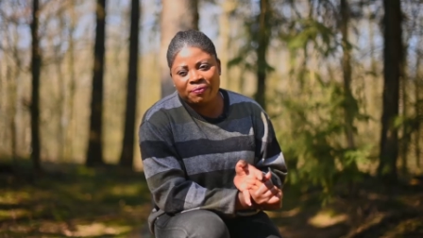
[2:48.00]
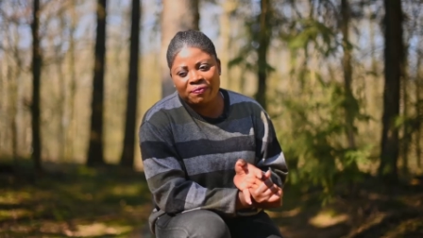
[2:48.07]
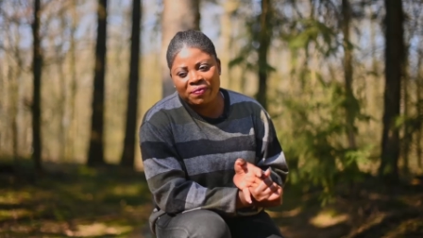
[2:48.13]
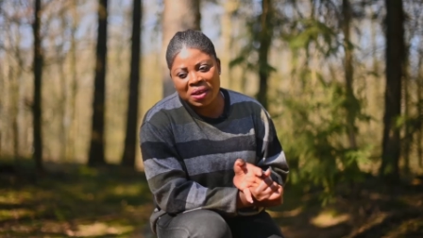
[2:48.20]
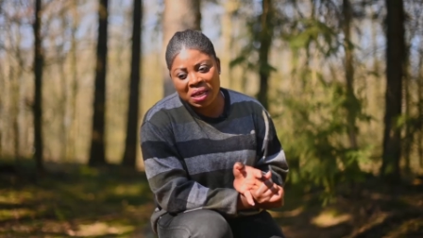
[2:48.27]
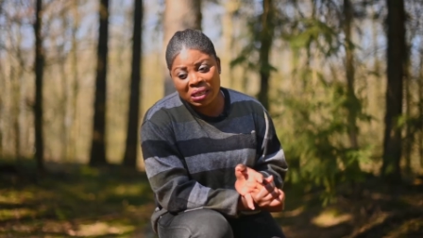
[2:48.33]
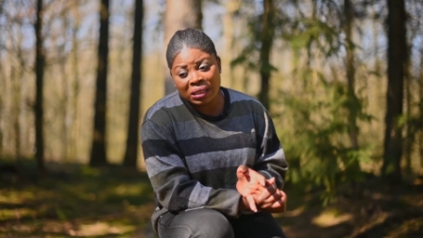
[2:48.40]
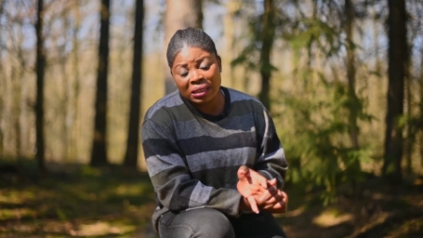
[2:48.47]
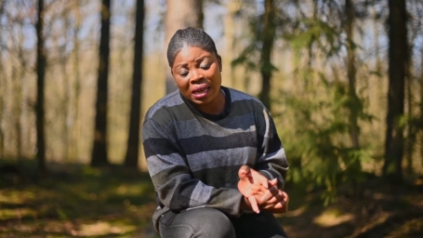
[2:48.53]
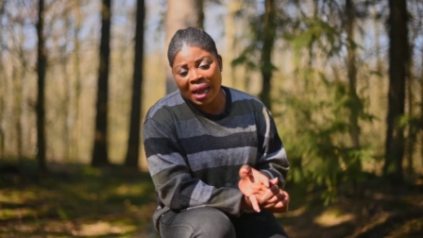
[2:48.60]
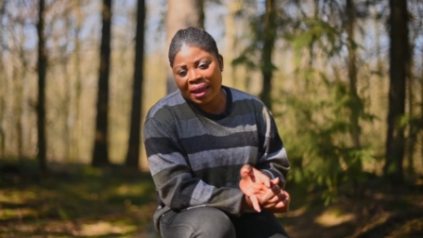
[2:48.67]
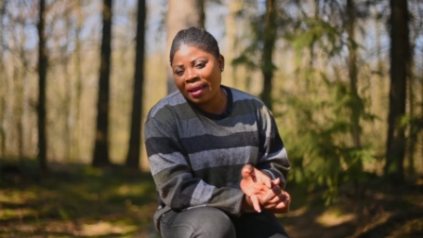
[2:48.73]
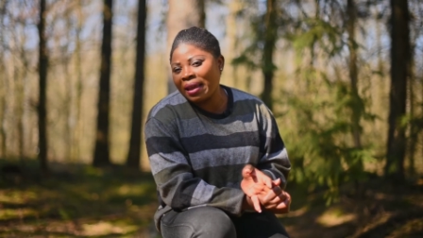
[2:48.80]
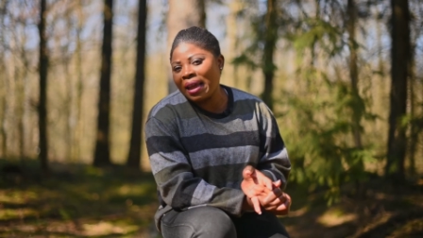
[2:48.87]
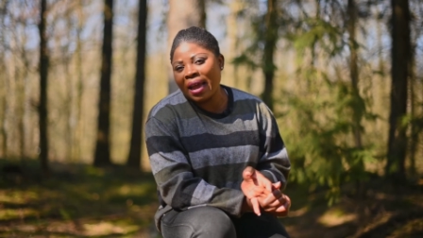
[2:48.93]
fees
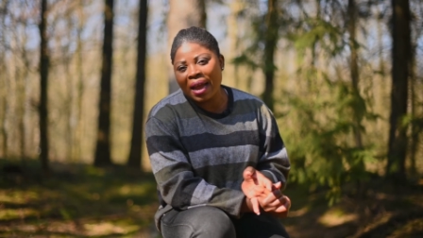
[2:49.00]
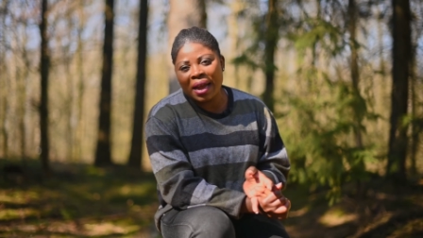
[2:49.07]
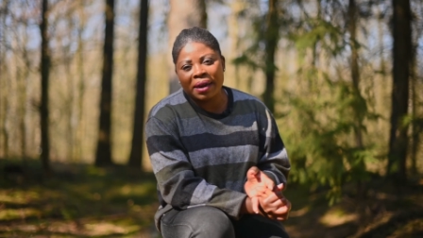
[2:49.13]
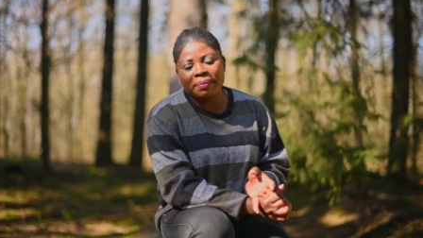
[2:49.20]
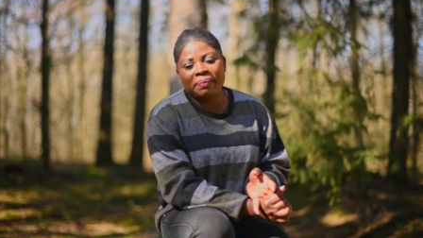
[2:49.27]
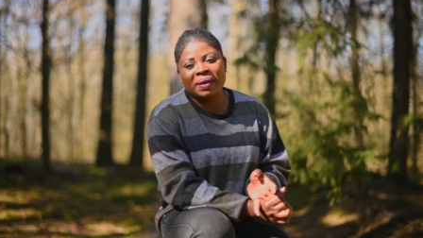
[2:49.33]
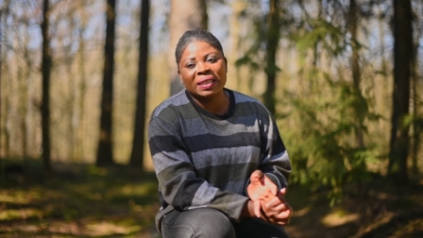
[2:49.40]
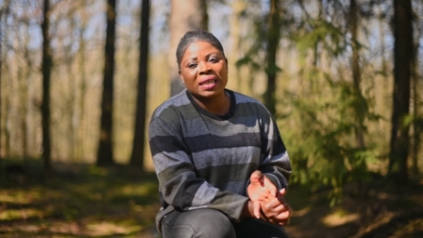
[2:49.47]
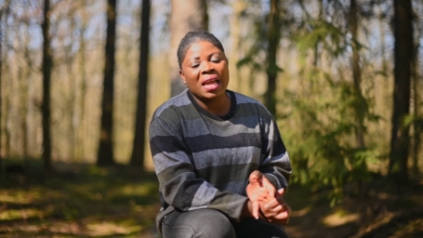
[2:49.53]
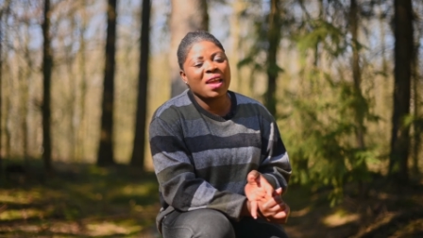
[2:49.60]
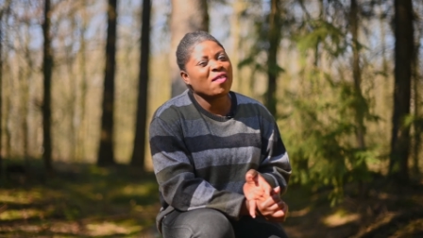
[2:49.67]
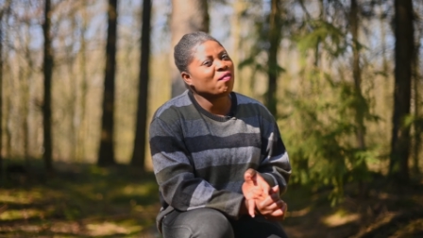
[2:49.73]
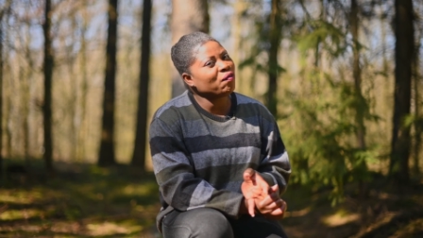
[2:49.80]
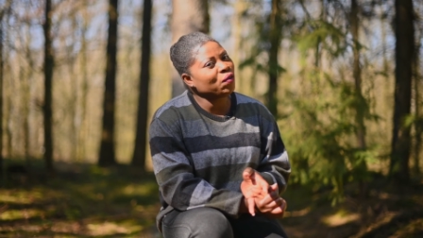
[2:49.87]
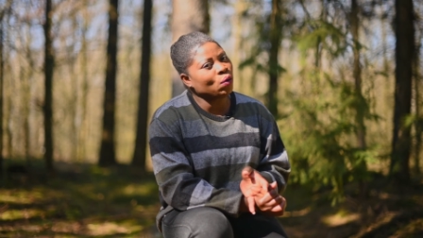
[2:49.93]
again. But
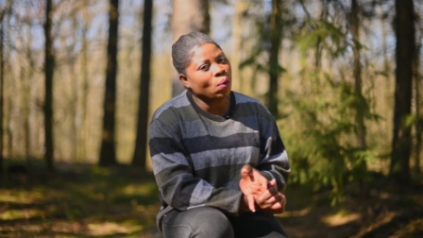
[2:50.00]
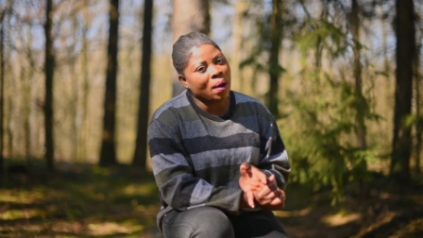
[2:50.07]
if you